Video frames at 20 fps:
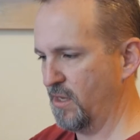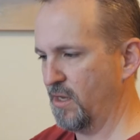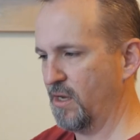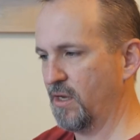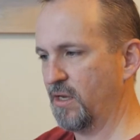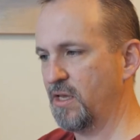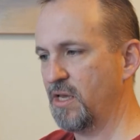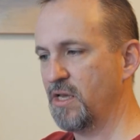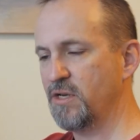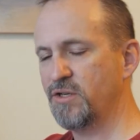
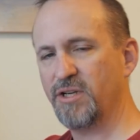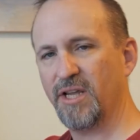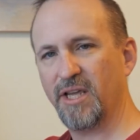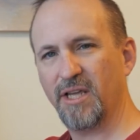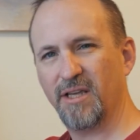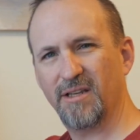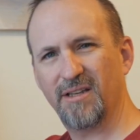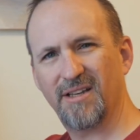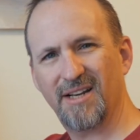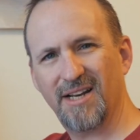
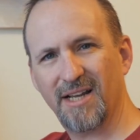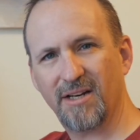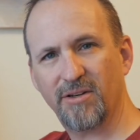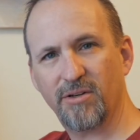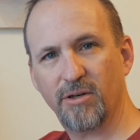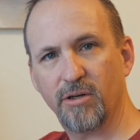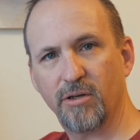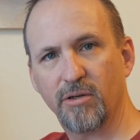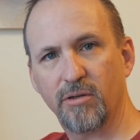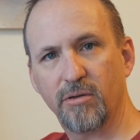keychain
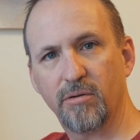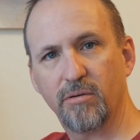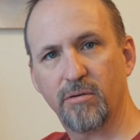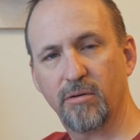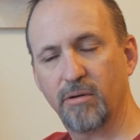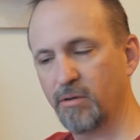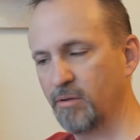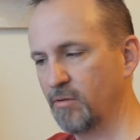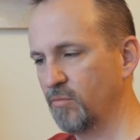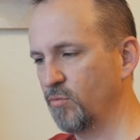connector,
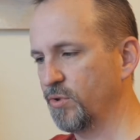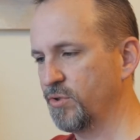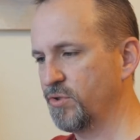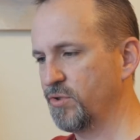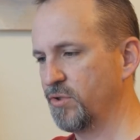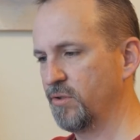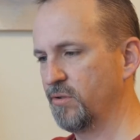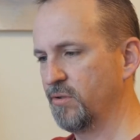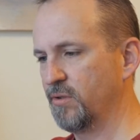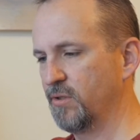
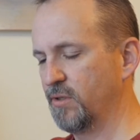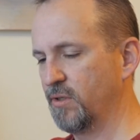which